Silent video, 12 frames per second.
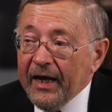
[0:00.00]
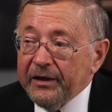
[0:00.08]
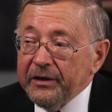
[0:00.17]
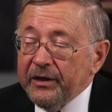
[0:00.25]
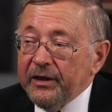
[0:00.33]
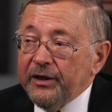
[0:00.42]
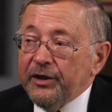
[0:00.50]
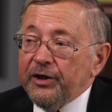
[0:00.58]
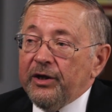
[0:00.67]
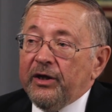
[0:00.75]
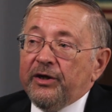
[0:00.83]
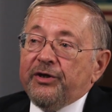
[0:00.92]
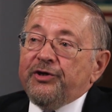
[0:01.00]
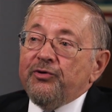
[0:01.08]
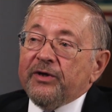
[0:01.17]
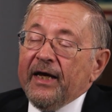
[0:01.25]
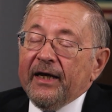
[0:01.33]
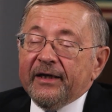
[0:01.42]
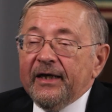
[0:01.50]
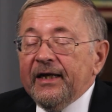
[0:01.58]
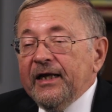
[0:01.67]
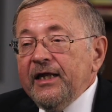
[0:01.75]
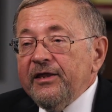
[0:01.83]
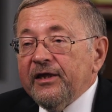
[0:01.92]
and you can't get
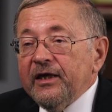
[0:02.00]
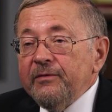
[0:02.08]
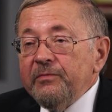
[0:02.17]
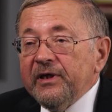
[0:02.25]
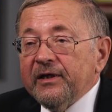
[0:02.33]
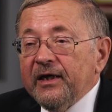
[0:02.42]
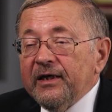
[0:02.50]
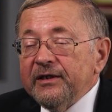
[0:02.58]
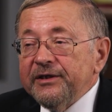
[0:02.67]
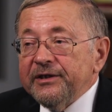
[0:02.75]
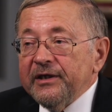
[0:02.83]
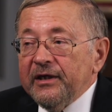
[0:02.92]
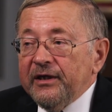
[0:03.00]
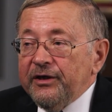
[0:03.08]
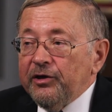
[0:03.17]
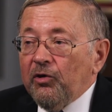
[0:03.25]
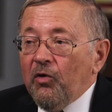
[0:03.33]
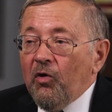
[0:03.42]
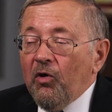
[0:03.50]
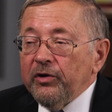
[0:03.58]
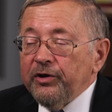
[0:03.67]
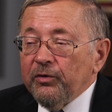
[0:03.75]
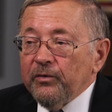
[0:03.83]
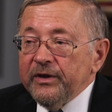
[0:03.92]
anything because
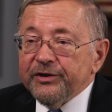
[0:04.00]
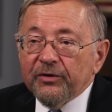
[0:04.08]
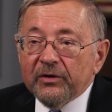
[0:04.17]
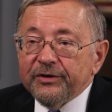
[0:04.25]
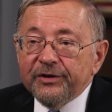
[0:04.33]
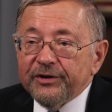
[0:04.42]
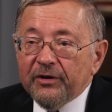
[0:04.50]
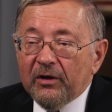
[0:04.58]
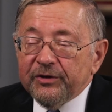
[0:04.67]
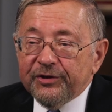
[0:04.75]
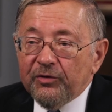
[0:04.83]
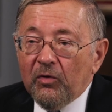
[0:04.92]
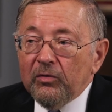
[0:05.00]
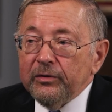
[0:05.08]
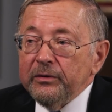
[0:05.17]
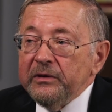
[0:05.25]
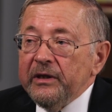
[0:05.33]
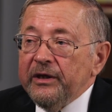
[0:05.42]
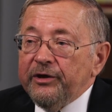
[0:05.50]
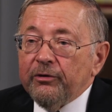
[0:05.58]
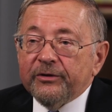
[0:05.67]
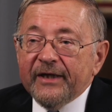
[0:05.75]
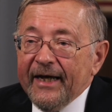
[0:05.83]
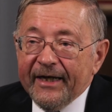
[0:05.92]
all your resources are stolen,
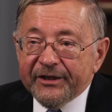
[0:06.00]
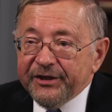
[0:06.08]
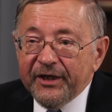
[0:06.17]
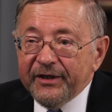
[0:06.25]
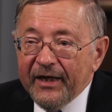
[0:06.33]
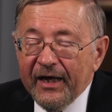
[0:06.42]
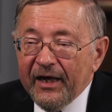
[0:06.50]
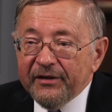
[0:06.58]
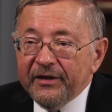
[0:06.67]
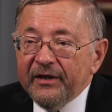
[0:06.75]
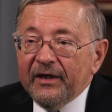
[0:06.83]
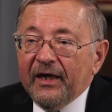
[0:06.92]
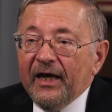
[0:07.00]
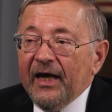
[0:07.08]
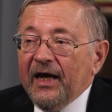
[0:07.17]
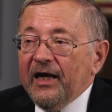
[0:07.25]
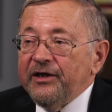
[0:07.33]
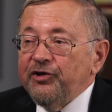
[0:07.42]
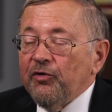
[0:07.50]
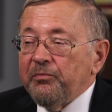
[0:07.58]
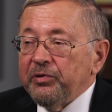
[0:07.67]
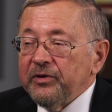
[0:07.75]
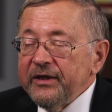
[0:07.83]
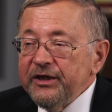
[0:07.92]
you're taxed to death, your
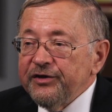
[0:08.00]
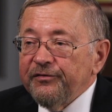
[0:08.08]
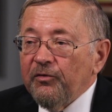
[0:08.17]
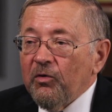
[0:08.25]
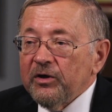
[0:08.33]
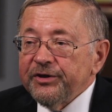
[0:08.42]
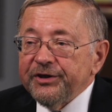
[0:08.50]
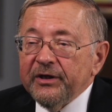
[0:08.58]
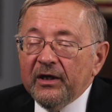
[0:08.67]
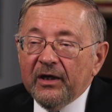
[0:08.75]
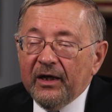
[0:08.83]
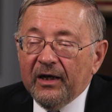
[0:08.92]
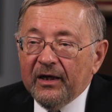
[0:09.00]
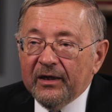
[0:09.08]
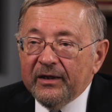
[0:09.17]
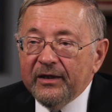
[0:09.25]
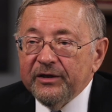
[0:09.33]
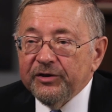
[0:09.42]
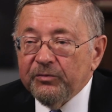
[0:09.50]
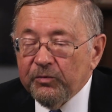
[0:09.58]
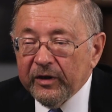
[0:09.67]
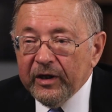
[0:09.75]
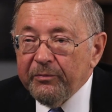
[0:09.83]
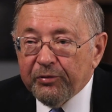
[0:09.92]
police force is
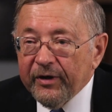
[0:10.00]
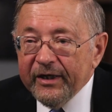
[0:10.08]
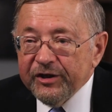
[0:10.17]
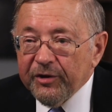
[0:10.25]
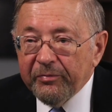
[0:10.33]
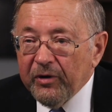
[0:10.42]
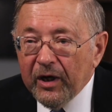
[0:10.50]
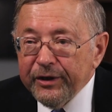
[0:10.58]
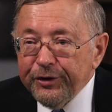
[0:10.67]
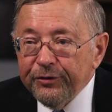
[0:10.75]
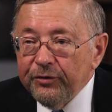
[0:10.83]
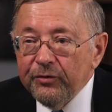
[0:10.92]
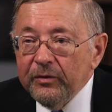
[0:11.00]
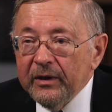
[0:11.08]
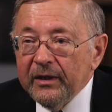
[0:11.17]
really preys upon you.